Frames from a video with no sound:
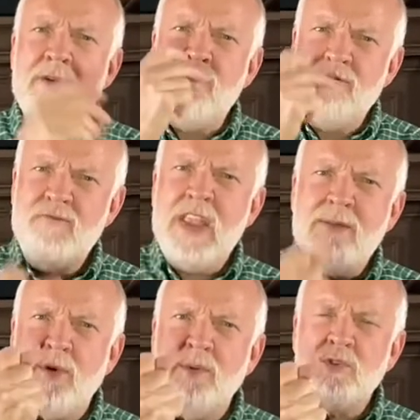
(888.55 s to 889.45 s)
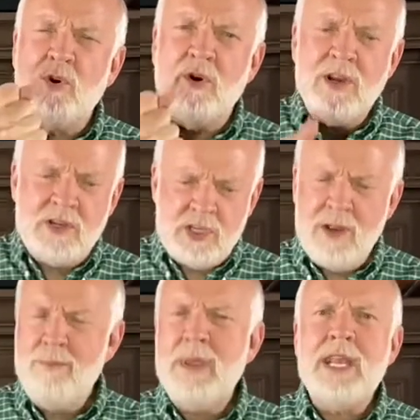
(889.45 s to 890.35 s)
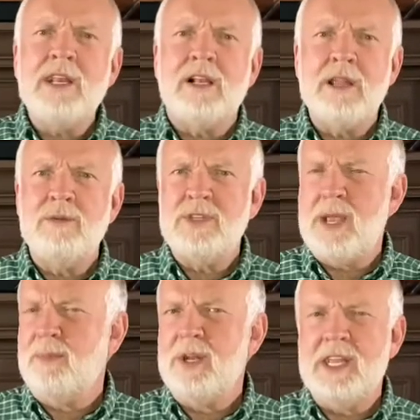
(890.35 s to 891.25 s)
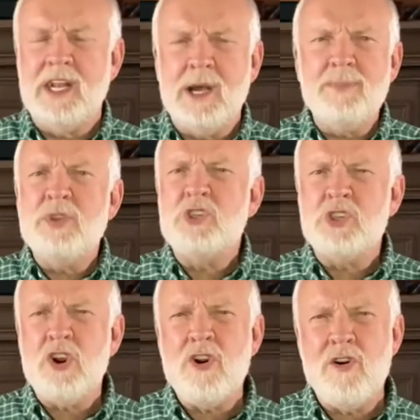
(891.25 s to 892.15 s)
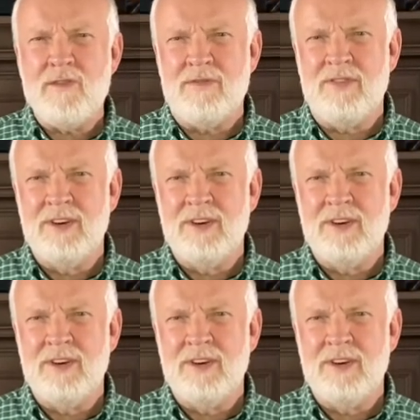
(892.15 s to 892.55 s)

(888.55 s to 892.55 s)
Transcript: the fever was gone and she immediately was able to get up and serve.